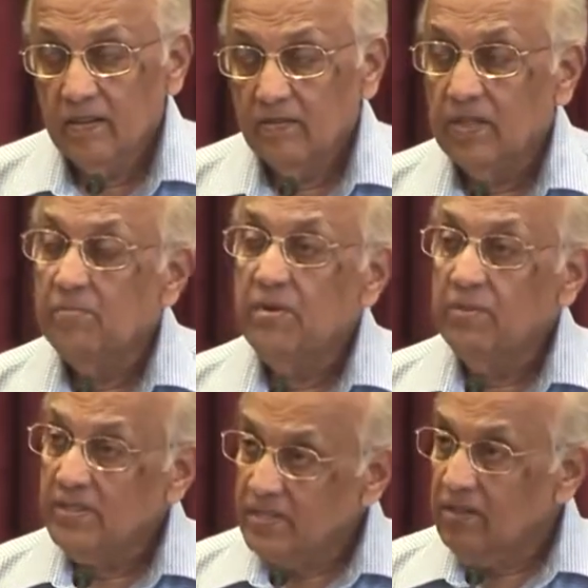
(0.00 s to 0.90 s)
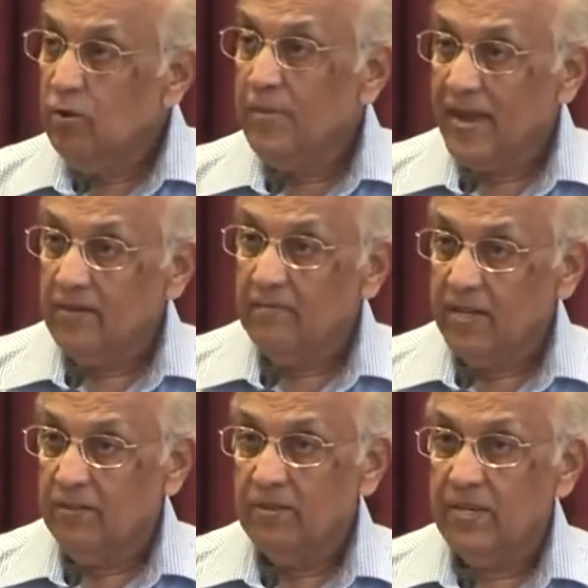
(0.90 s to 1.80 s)
Now, some people still go back to
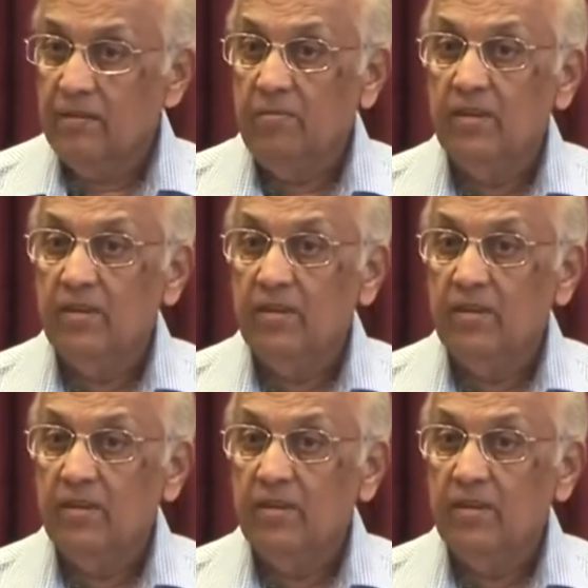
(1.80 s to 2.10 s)
Matthew 10